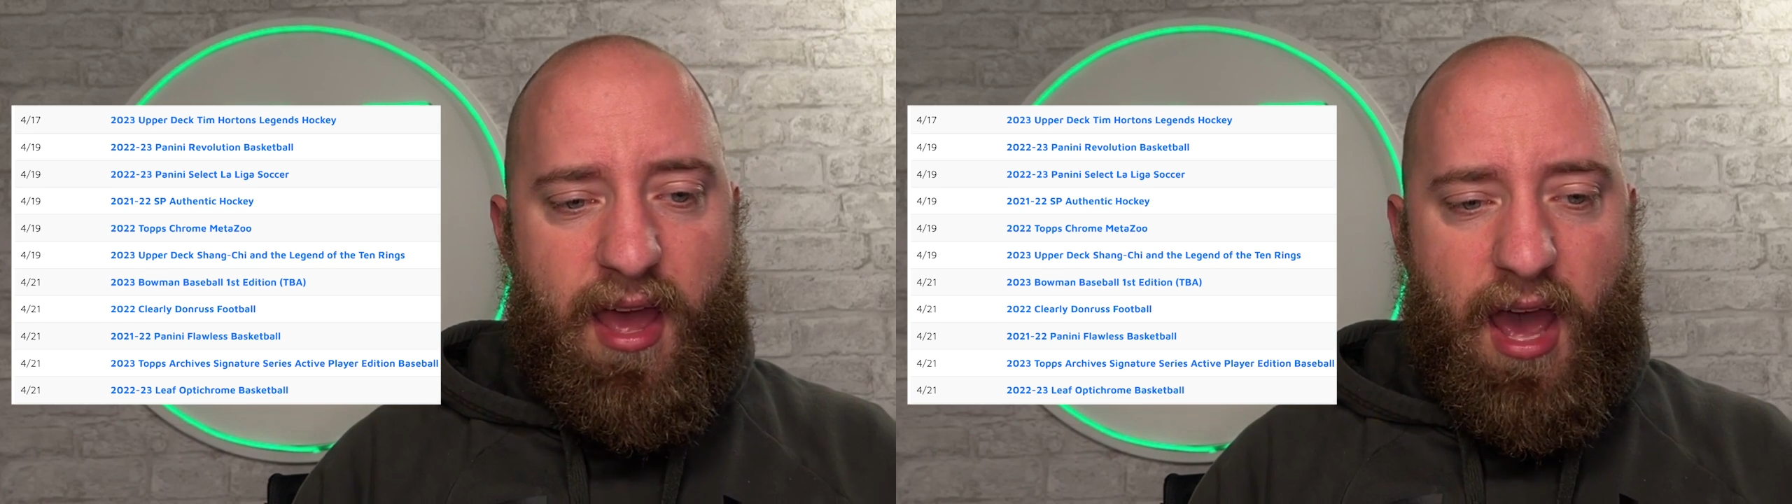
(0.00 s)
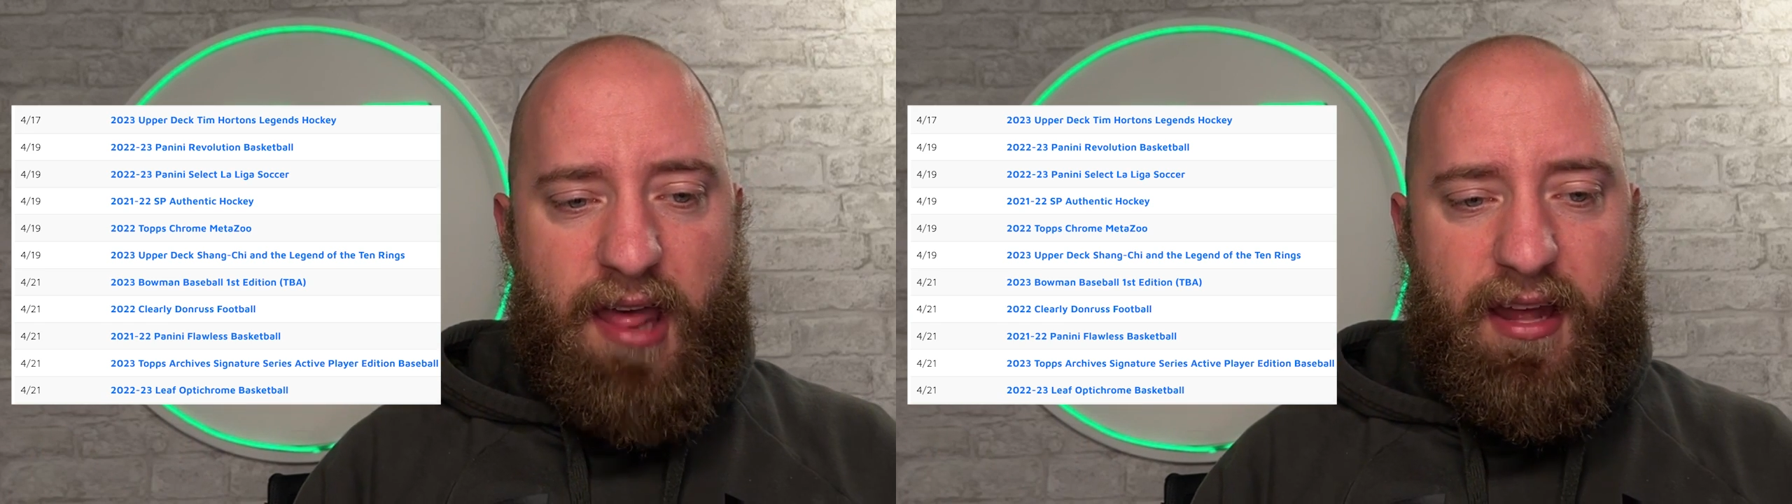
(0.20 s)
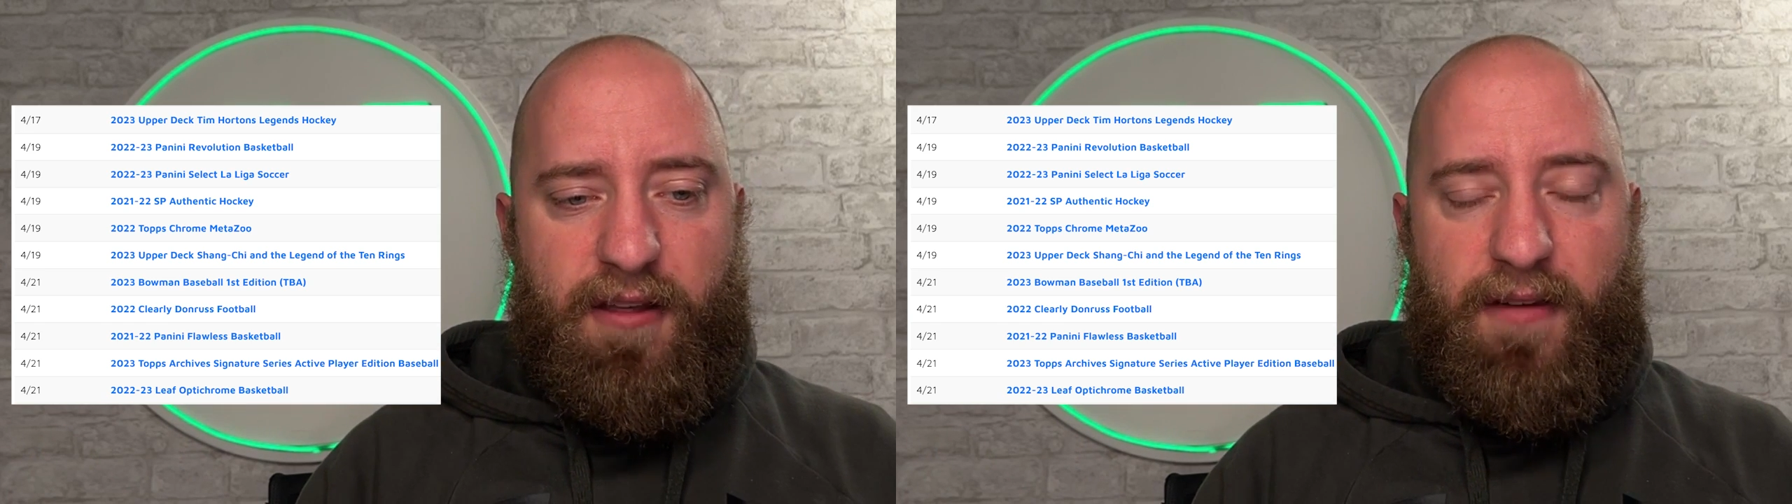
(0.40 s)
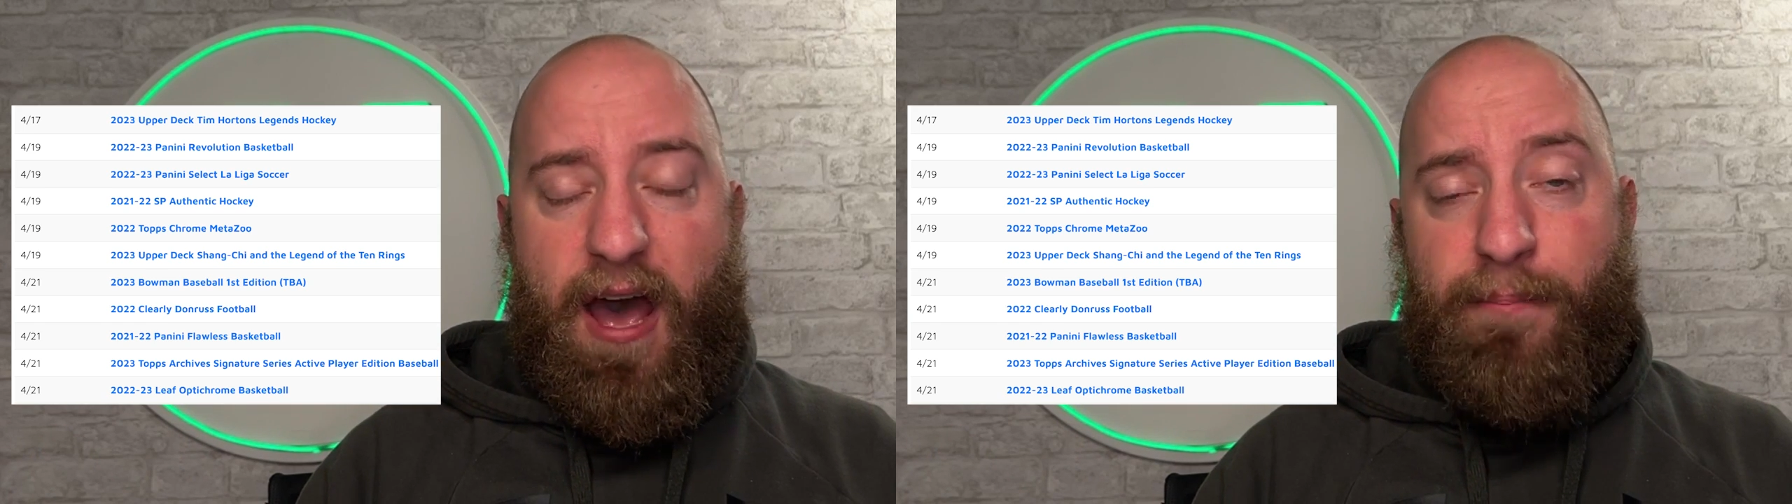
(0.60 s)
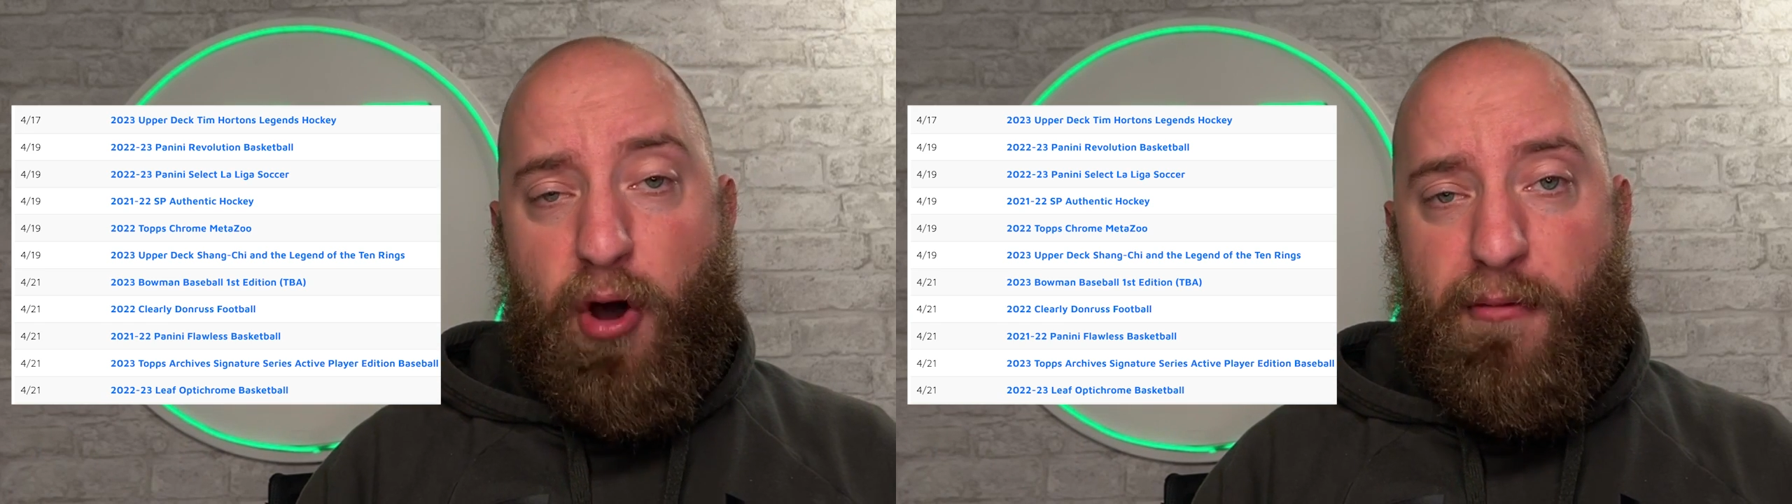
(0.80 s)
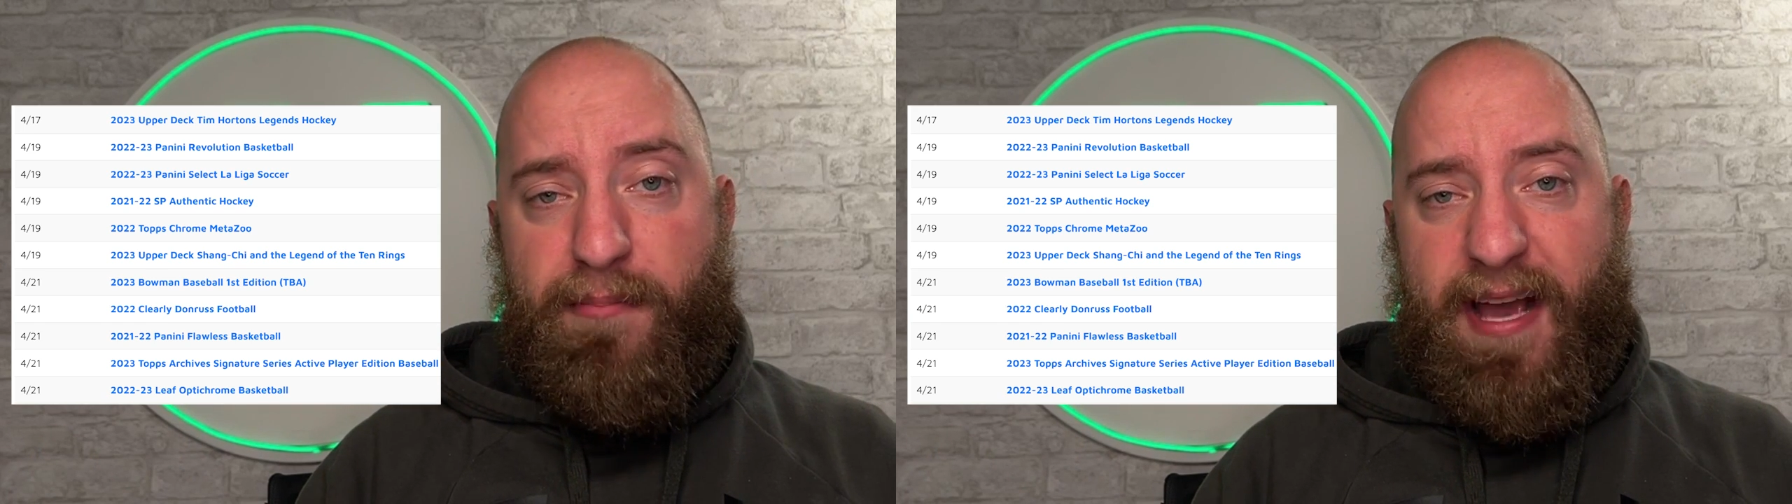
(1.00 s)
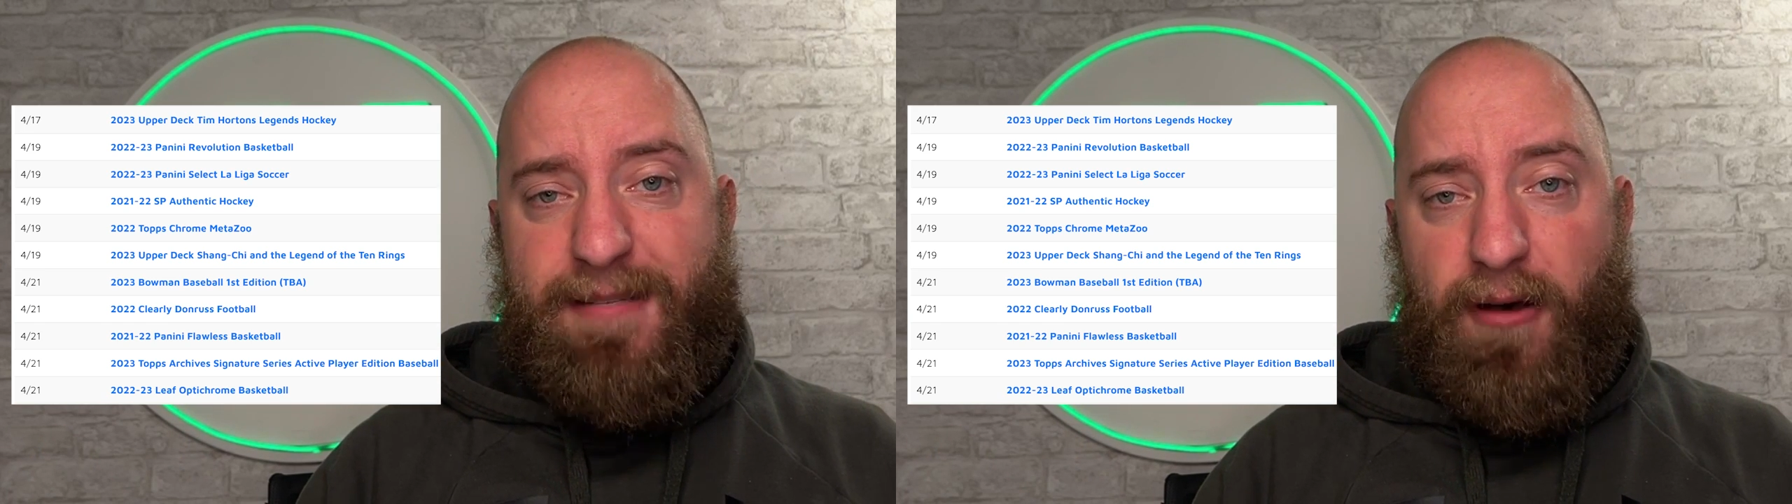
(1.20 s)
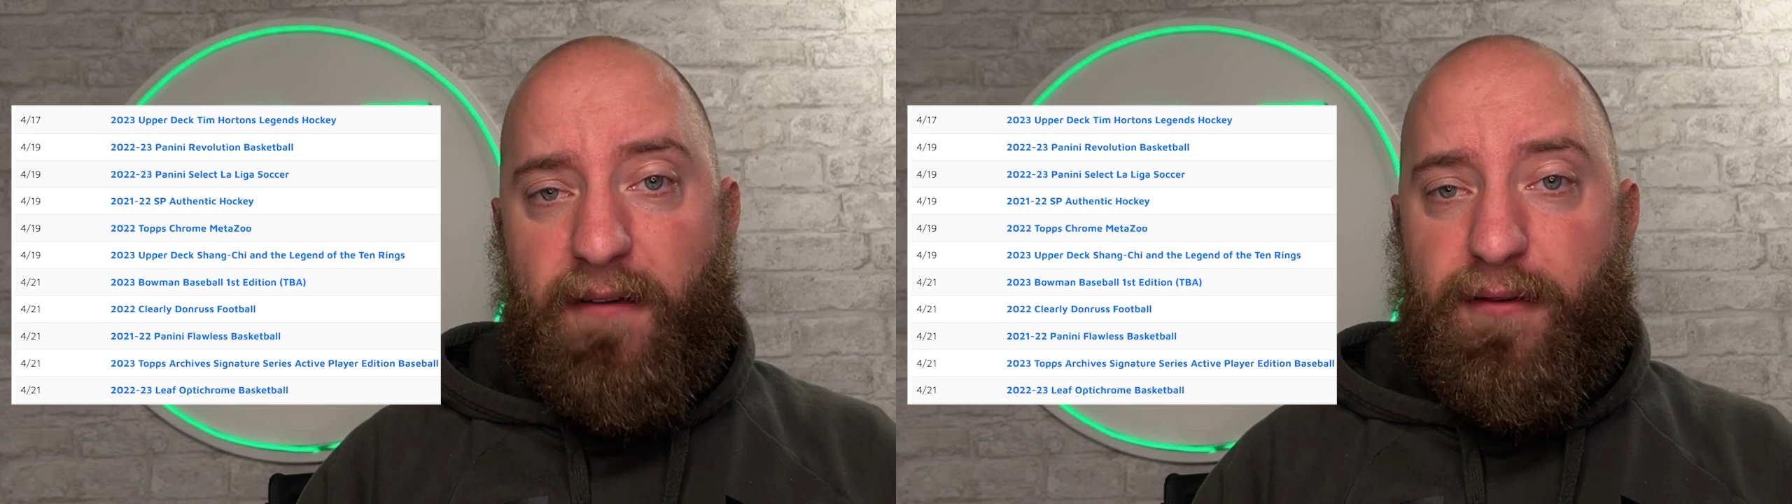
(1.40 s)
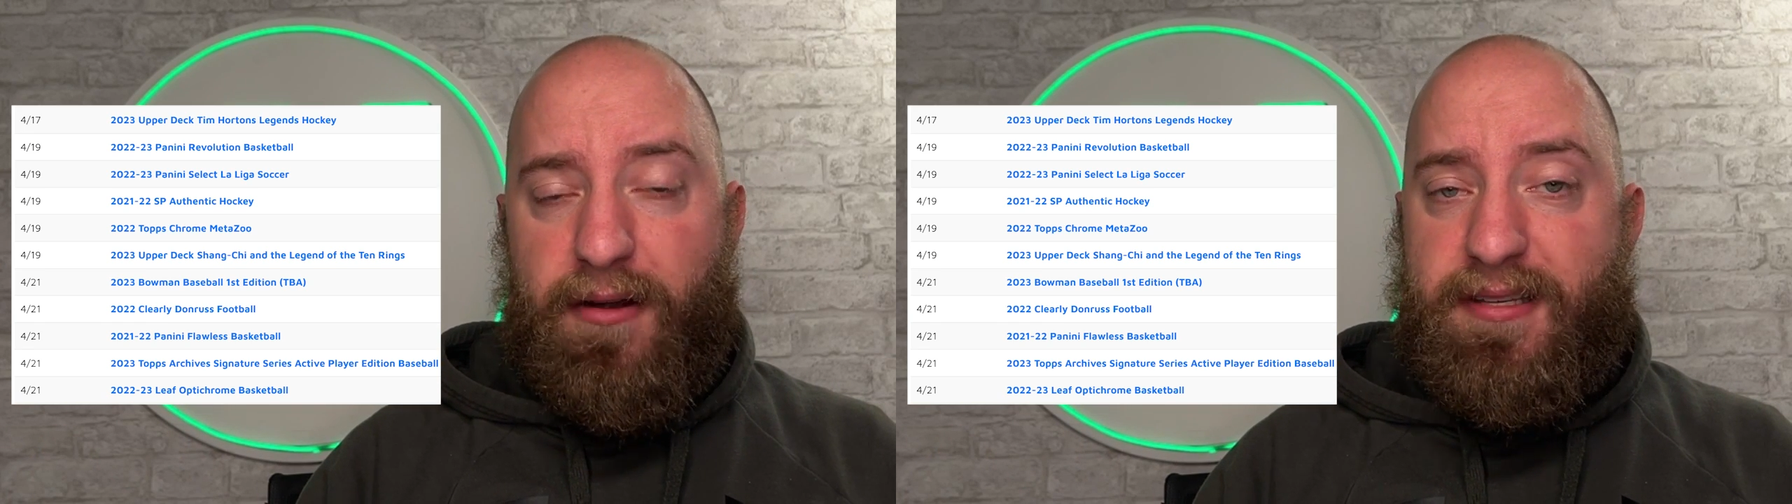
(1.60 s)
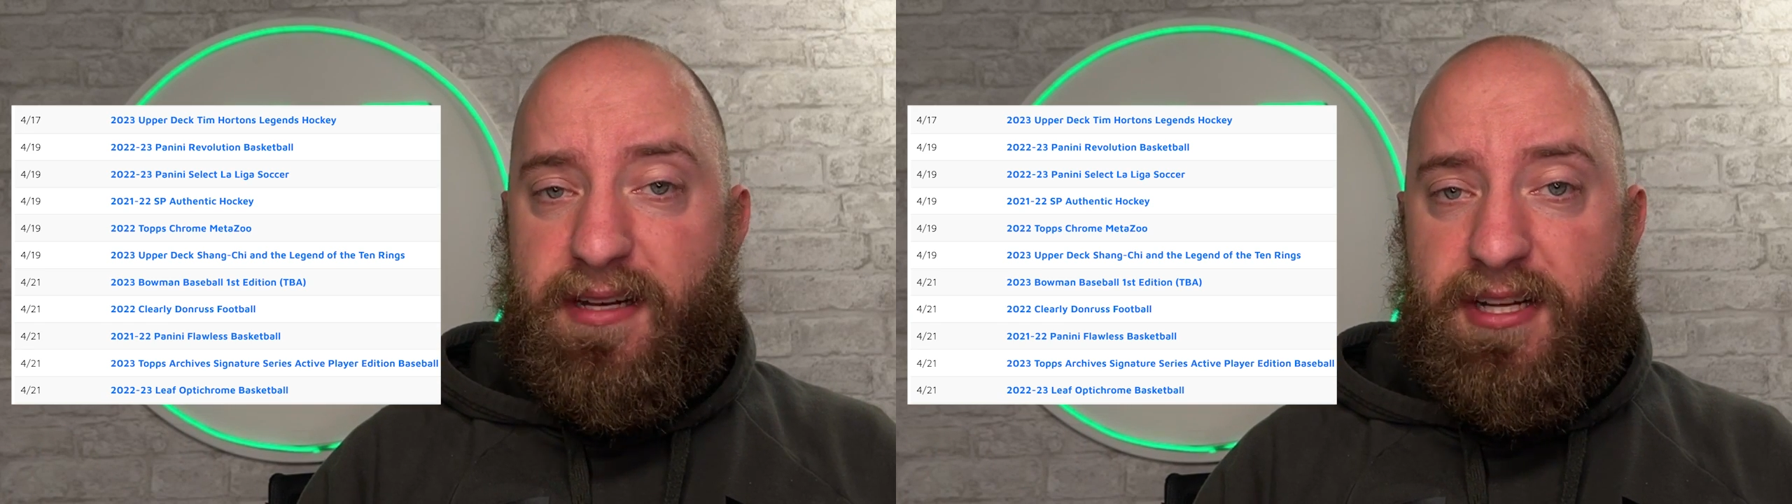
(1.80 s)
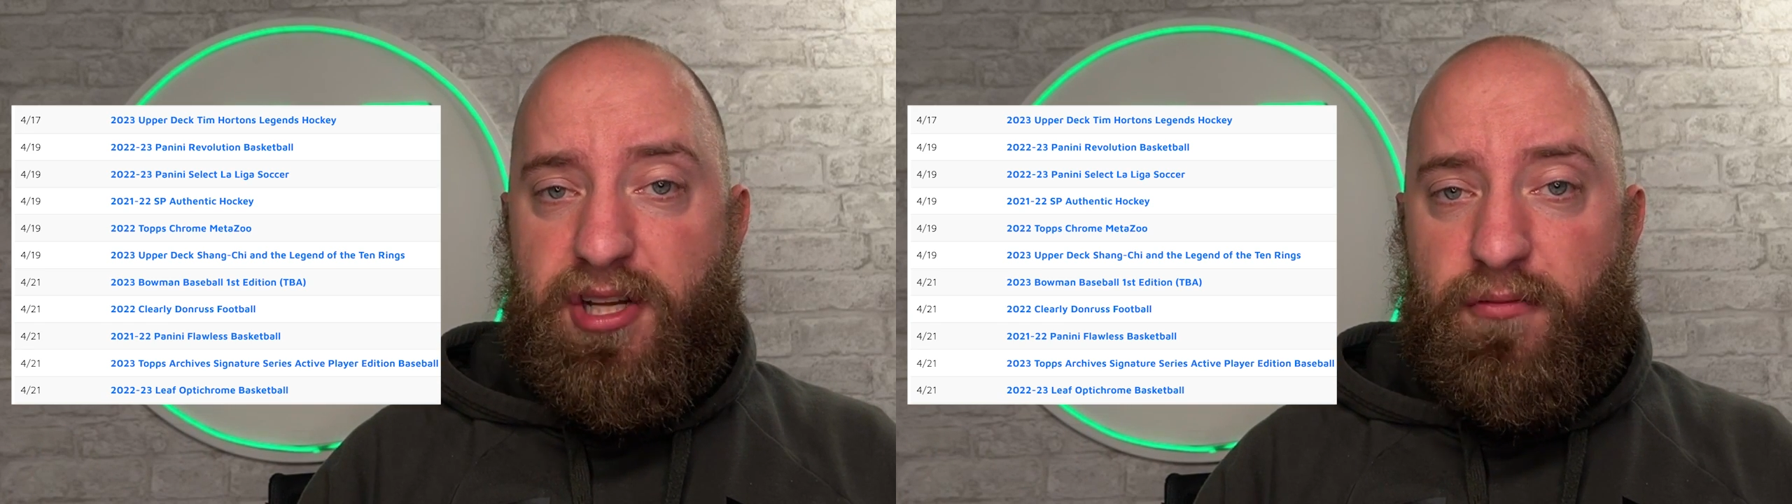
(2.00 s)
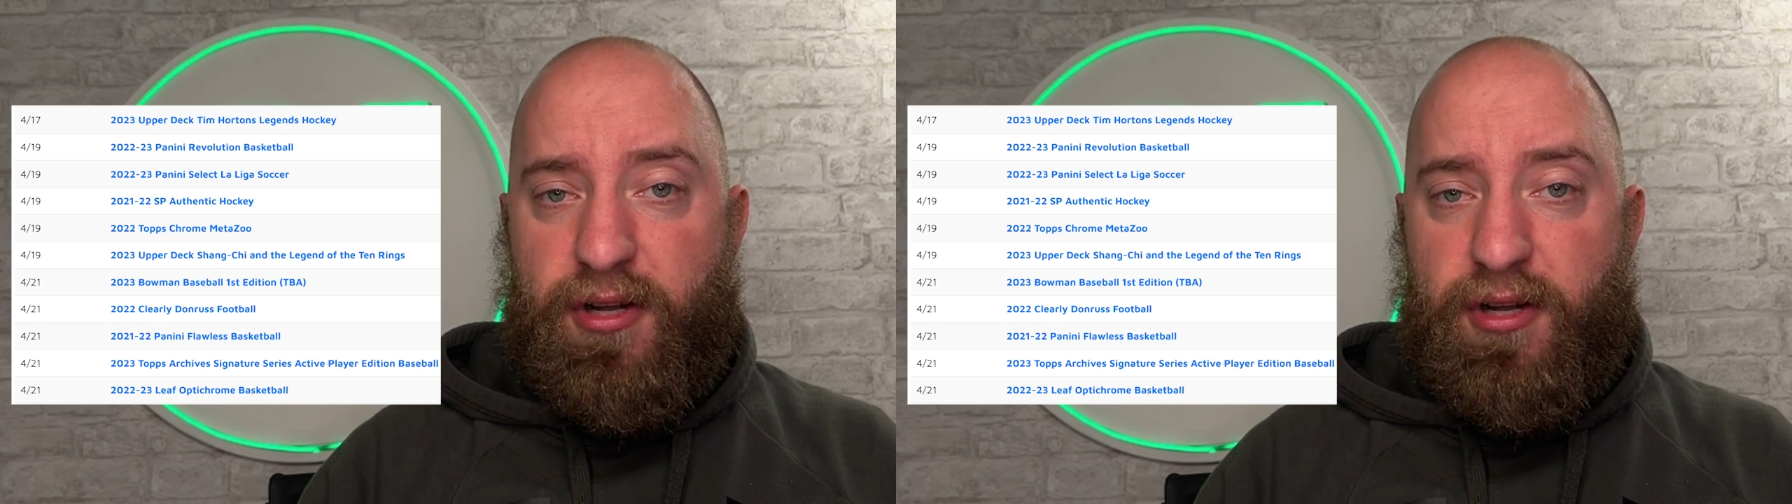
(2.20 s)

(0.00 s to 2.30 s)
And then you've got Bowman Baseball First Edition,